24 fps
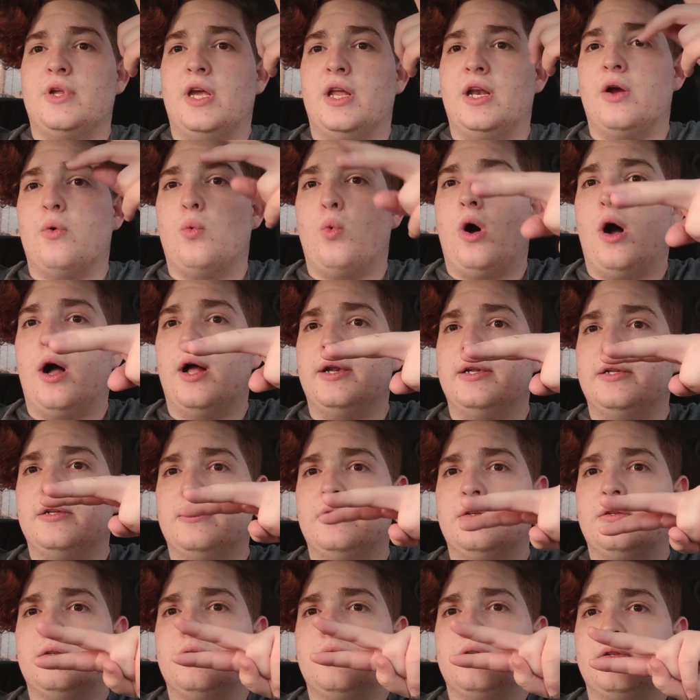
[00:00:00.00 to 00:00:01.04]
And I want
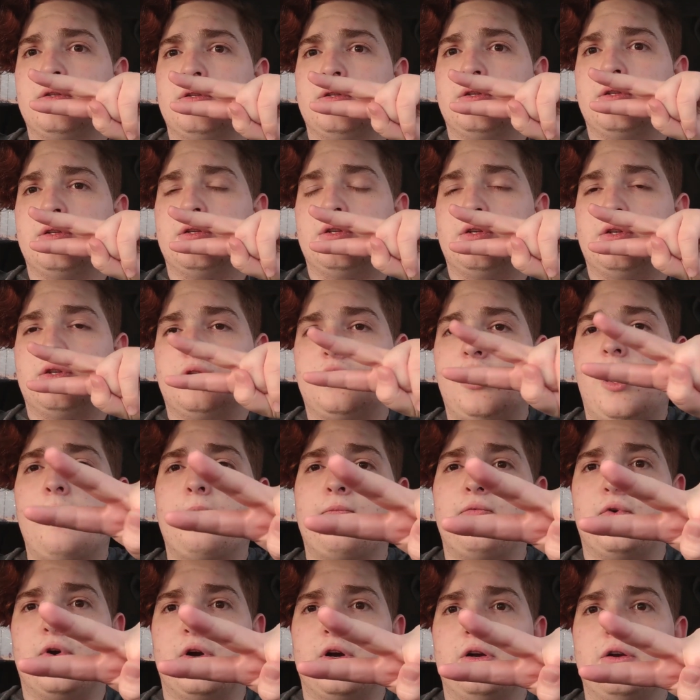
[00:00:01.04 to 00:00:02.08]

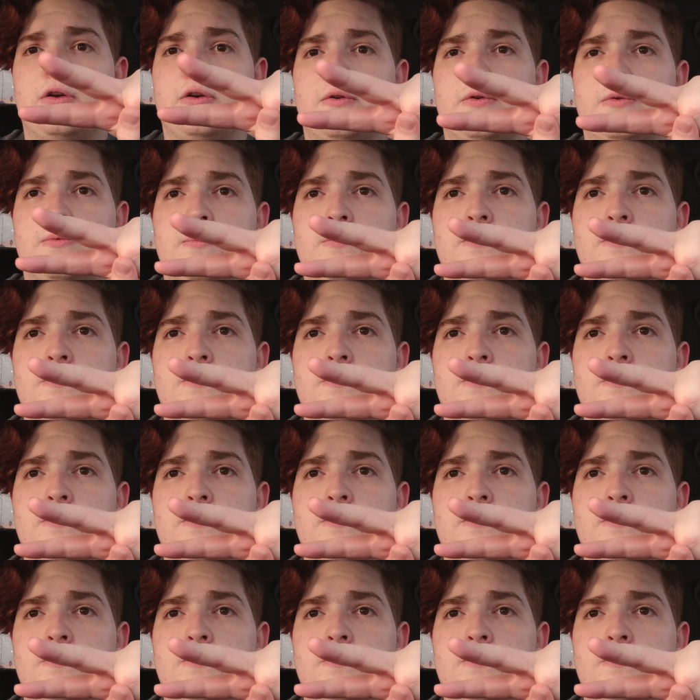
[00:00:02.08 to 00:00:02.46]
comfort,